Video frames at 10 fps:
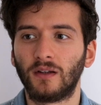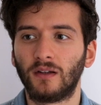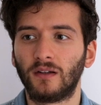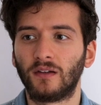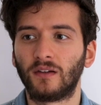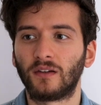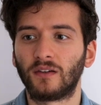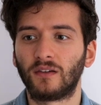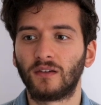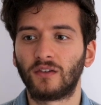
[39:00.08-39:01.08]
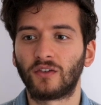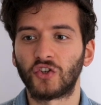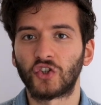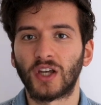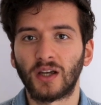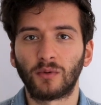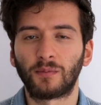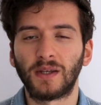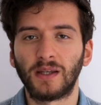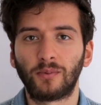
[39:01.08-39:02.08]
and to share
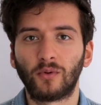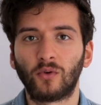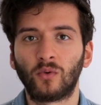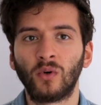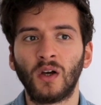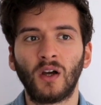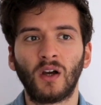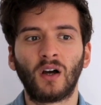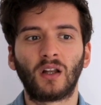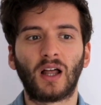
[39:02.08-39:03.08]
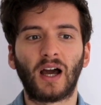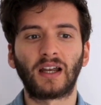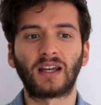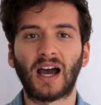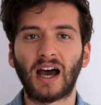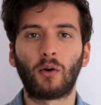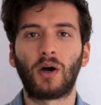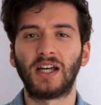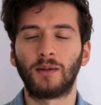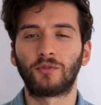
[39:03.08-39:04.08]
with people like how
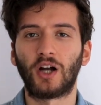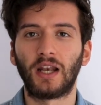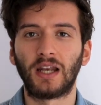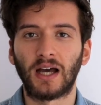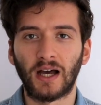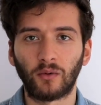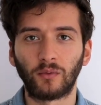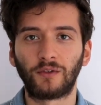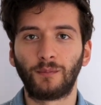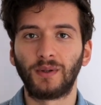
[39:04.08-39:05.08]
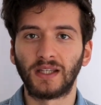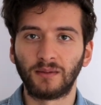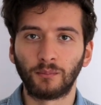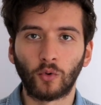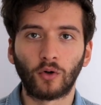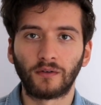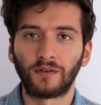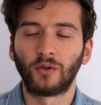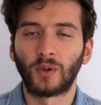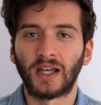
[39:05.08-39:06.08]
I am right now, and to be more of
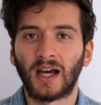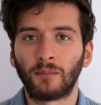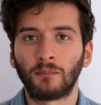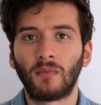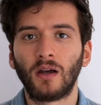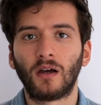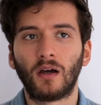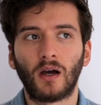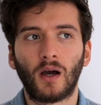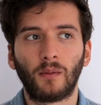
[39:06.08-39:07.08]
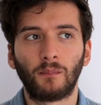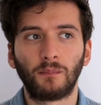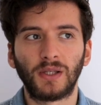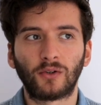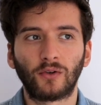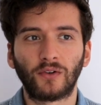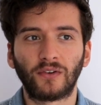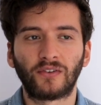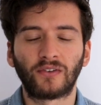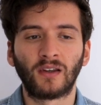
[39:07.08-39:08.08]
who I am, um,
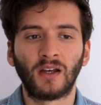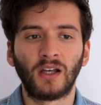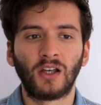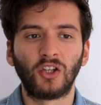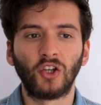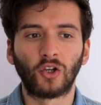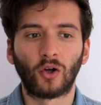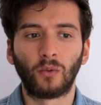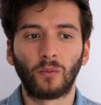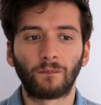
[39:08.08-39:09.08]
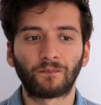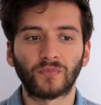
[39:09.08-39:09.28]
because, you know,